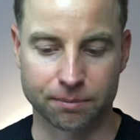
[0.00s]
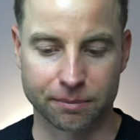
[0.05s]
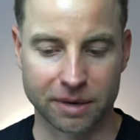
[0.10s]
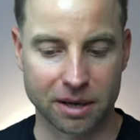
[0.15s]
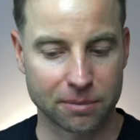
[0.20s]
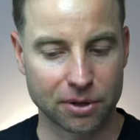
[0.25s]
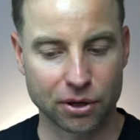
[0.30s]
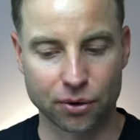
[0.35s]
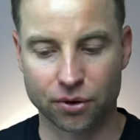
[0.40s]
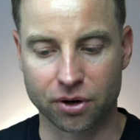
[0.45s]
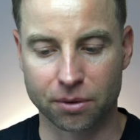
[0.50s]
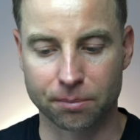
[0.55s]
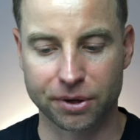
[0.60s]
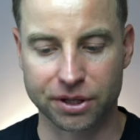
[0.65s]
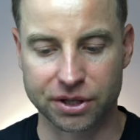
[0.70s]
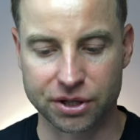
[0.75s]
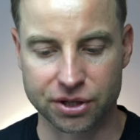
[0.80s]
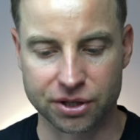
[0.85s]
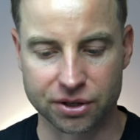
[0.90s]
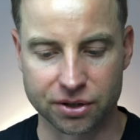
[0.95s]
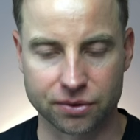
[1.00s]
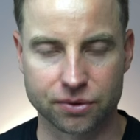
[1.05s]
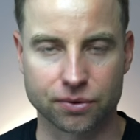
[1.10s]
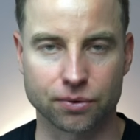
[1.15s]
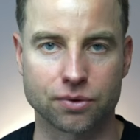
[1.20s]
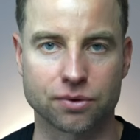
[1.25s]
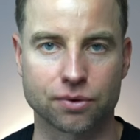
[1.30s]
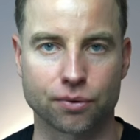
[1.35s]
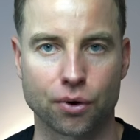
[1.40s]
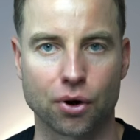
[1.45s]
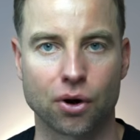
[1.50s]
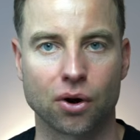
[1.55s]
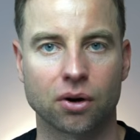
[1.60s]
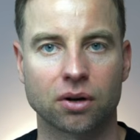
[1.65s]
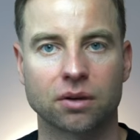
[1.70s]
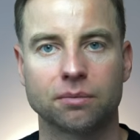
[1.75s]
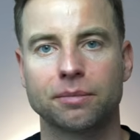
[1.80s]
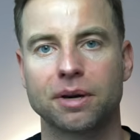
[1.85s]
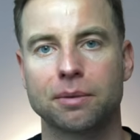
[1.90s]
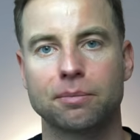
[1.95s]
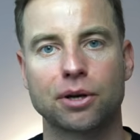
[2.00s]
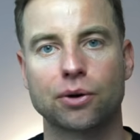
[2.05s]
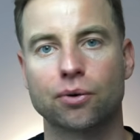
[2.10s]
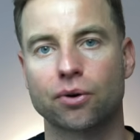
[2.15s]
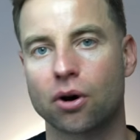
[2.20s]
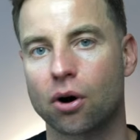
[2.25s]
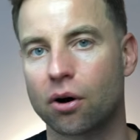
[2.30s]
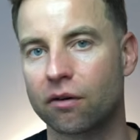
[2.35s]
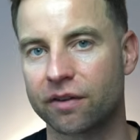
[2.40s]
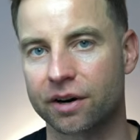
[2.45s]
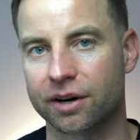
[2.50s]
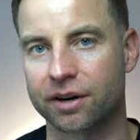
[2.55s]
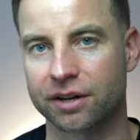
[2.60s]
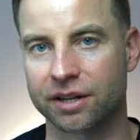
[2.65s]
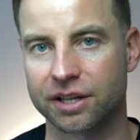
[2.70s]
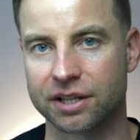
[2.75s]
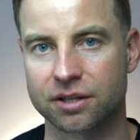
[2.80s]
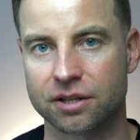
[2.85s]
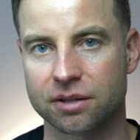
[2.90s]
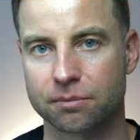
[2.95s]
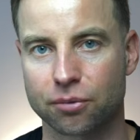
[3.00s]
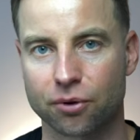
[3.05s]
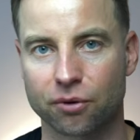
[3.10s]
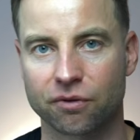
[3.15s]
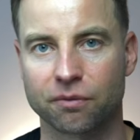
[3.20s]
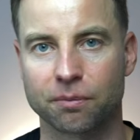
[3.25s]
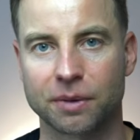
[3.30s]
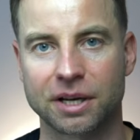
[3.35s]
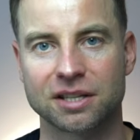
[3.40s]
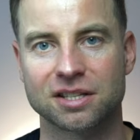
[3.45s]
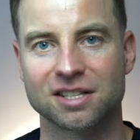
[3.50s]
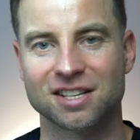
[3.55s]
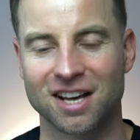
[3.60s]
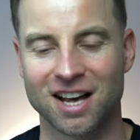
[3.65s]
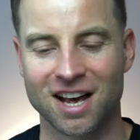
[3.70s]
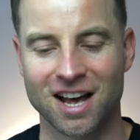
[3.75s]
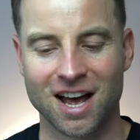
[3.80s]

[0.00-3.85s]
Maybe your competition is too strong. Maybe your cover needs improvements.